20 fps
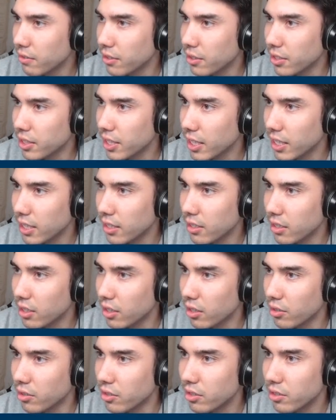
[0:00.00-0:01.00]
taking
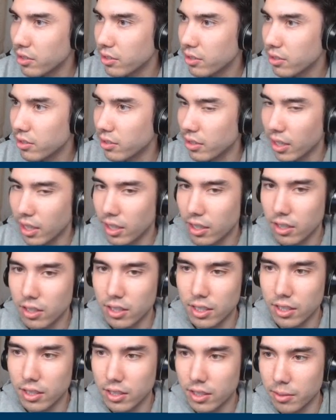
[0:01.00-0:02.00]
notes, you got to
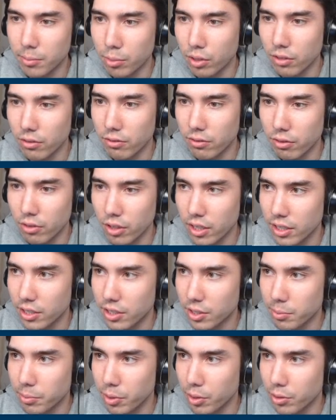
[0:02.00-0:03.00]
look at their board 4, I
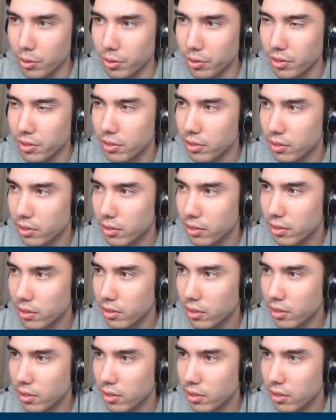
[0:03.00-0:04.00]
suppose.
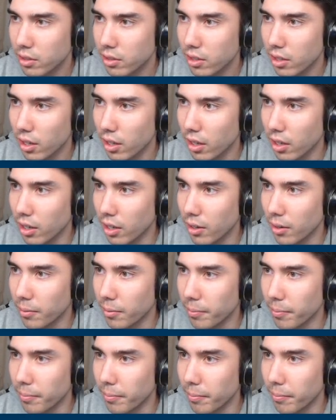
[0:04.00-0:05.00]

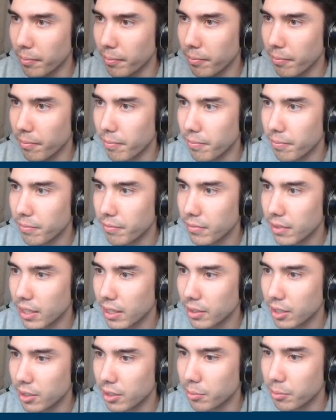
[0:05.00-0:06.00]

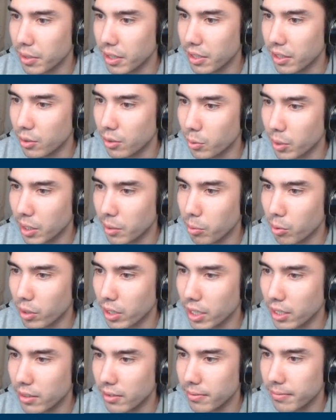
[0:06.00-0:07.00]
That could be their weak
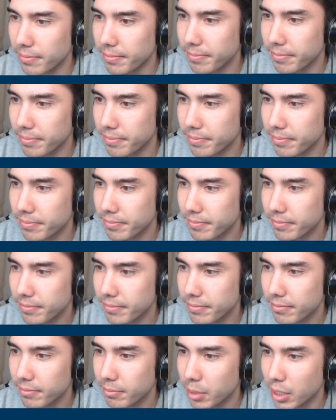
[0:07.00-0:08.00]
point.
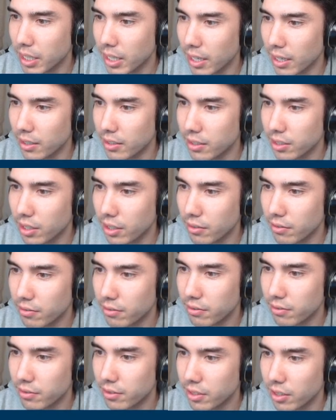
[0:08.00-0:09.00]
But yeah,
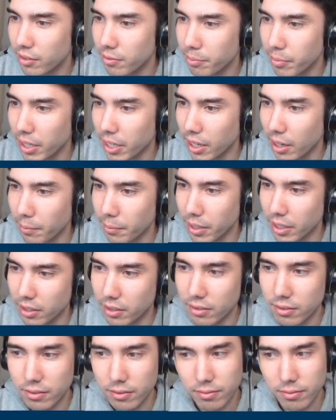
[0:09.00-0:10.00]
tough match. I mean,